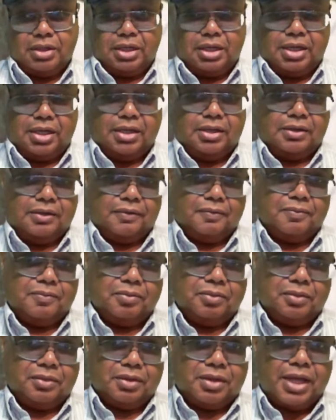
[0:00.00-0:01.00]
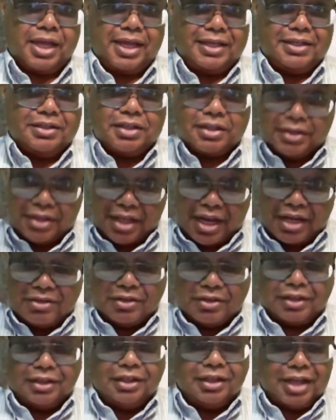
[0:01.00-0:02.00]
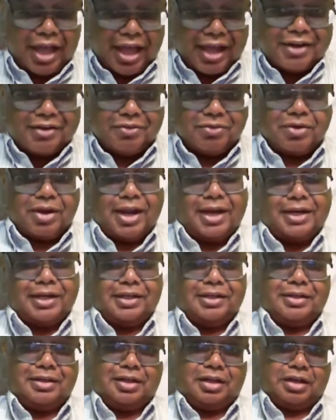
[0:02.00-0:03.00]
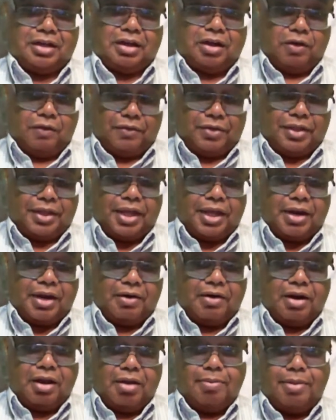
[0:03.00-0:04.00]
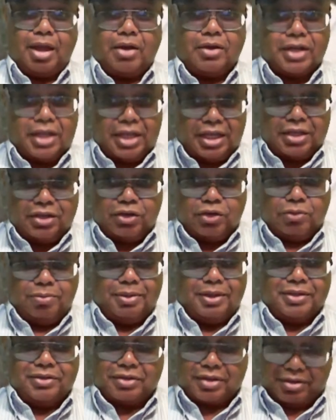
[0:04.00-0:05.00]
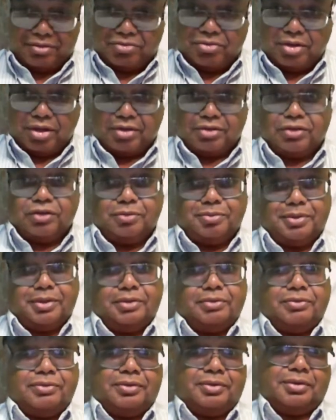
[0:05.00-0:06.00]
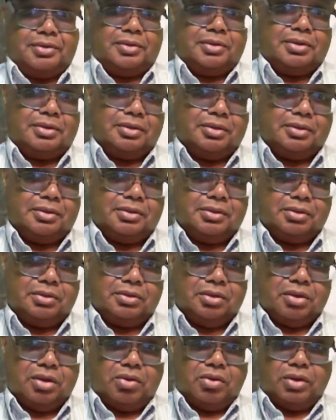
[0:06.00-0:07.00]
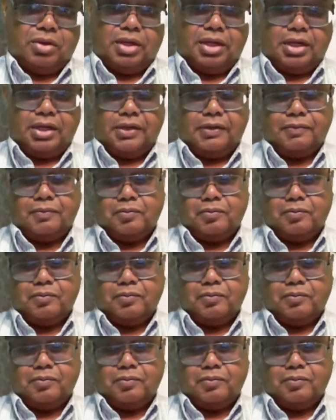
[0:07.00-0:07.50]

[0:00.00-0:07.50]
Okay. There's a lot of writing over there about incubus and succubus. Okay.